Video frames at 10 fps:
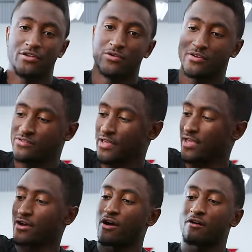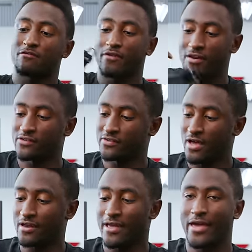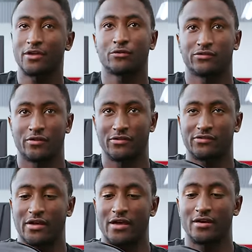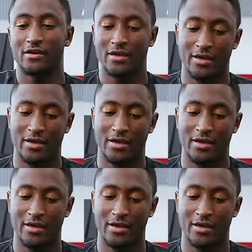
you can take it off and it's got handles on the side